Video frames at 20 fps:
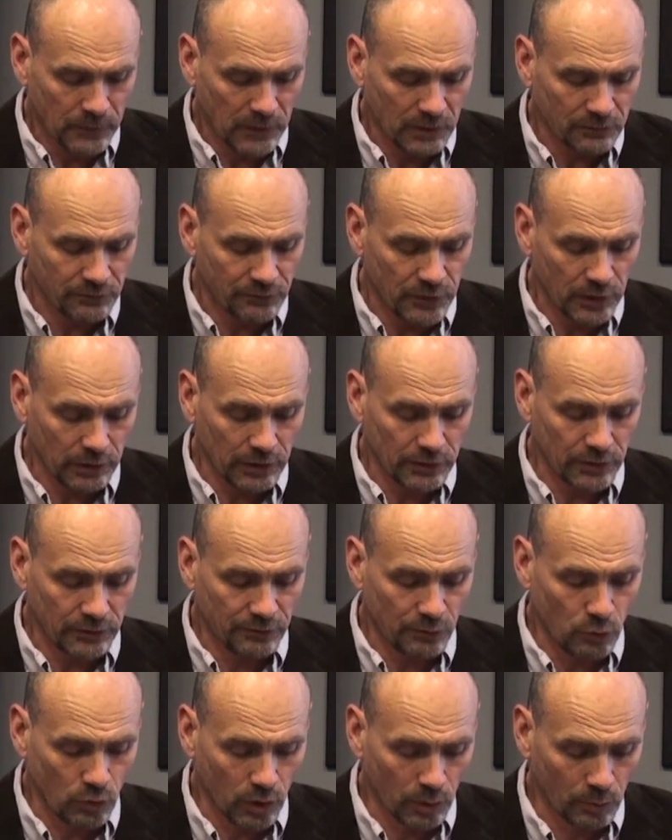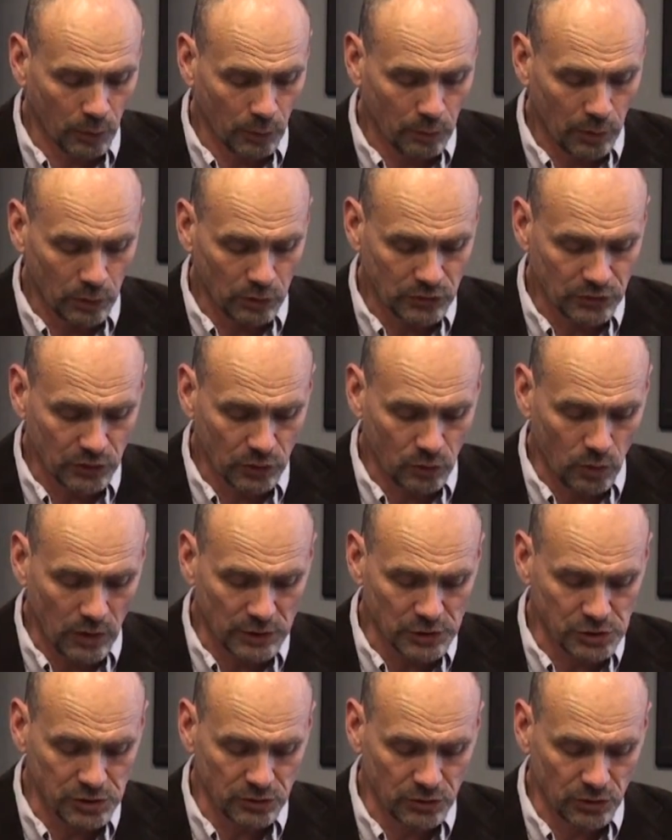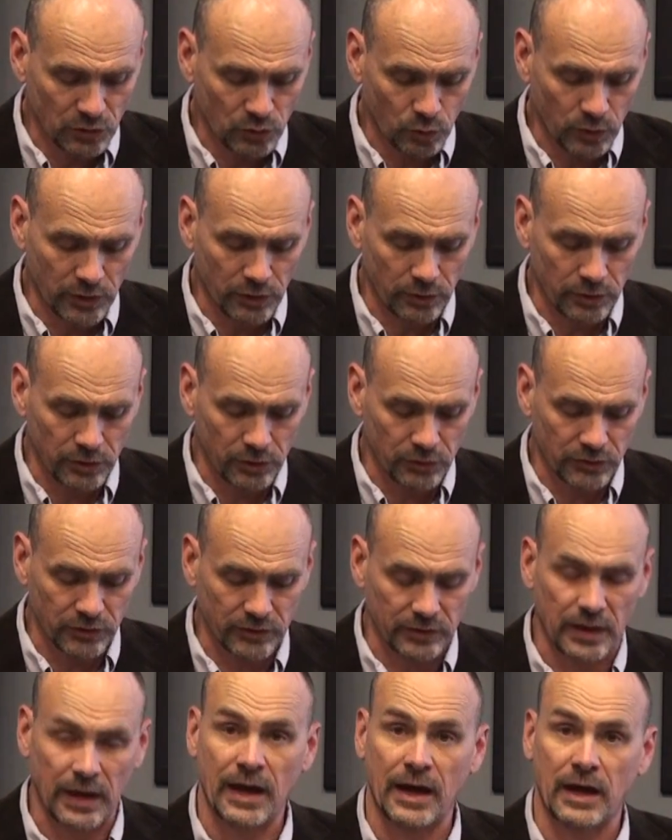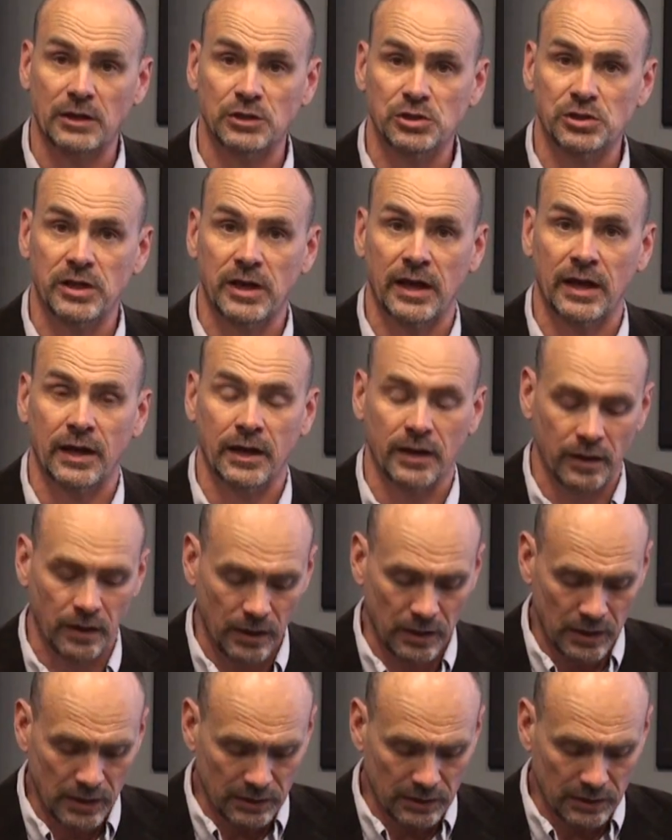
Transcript: and fill in the form or post a question to Twitter using the hashtag